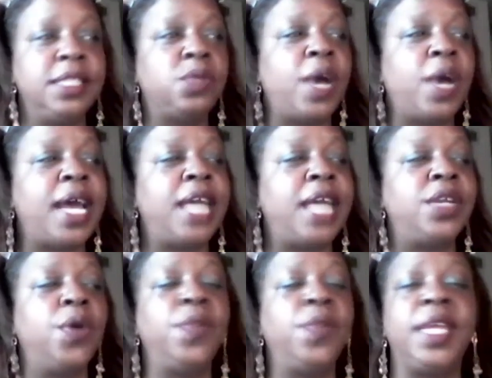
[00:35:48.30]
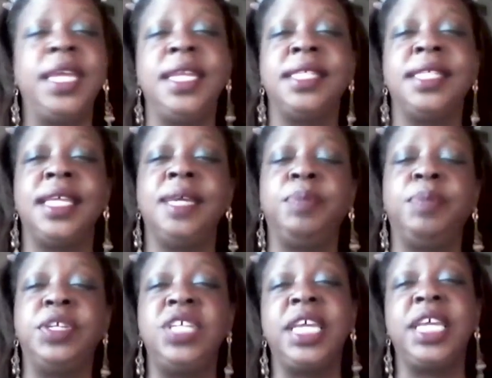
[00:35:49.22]
is why I know that it is a
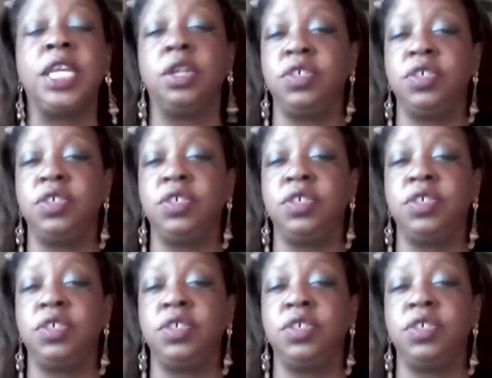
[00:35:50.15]
particular